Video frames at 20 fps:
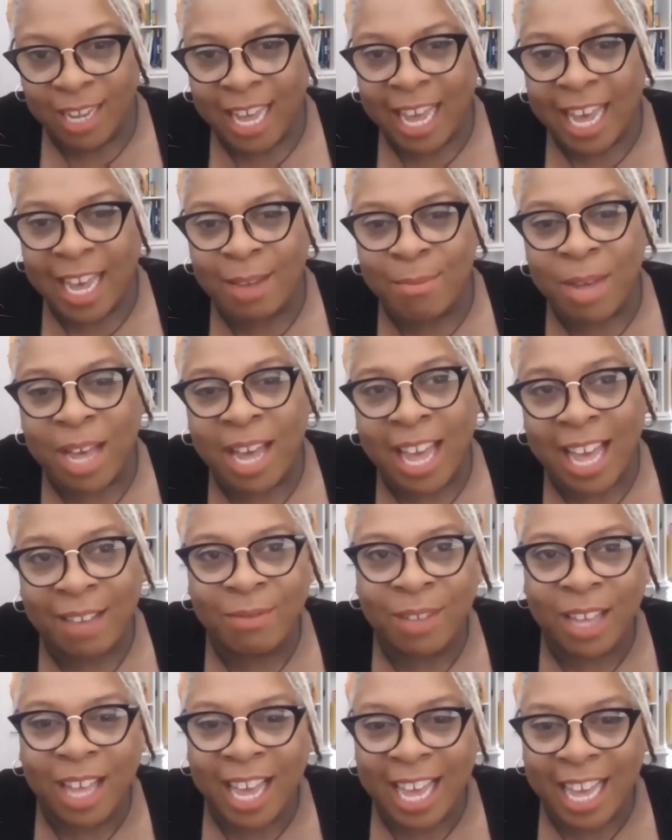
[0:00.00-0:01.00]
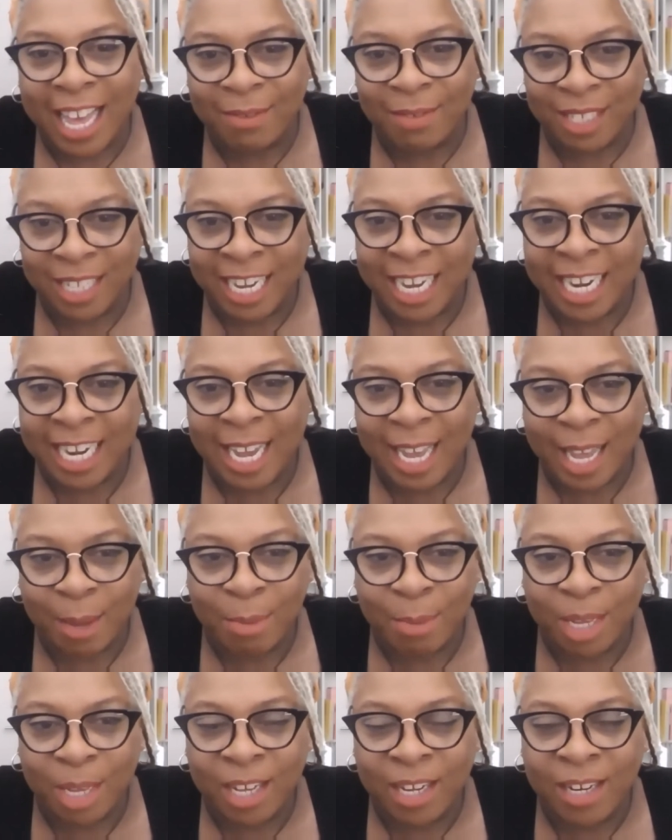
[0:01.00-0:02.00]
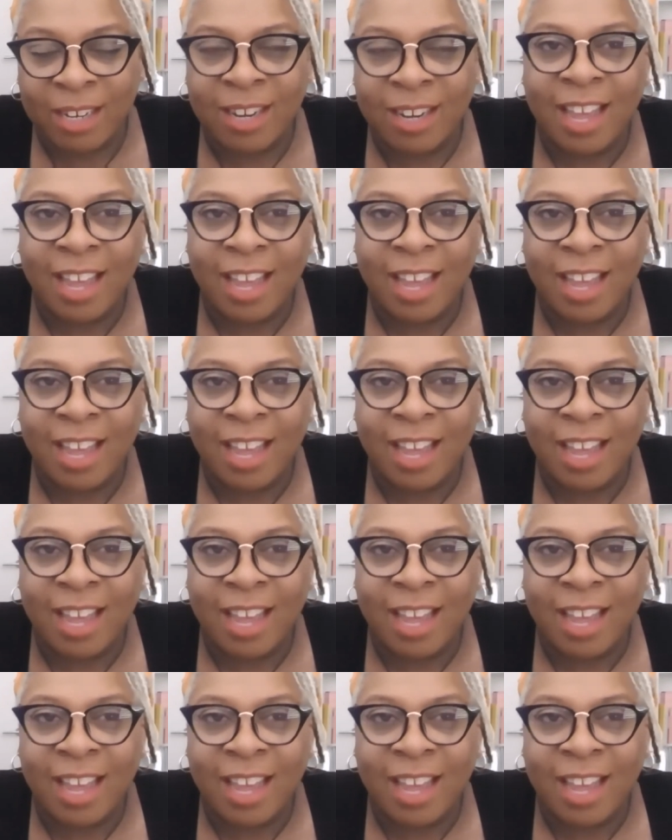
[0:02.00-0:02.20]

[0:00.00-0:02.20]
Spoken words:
I have seen it happen,